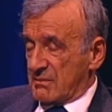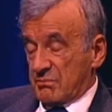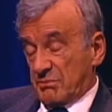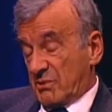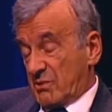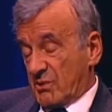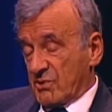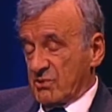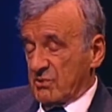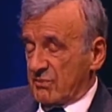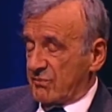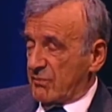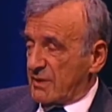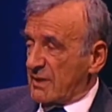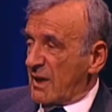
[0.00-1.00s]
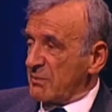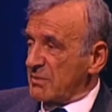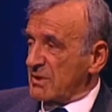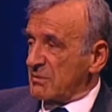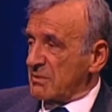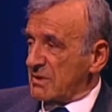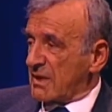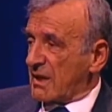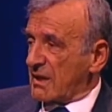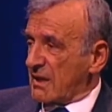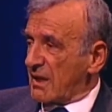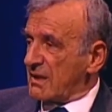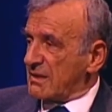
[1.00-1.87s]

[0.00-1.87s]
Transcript: because of what happened, but I,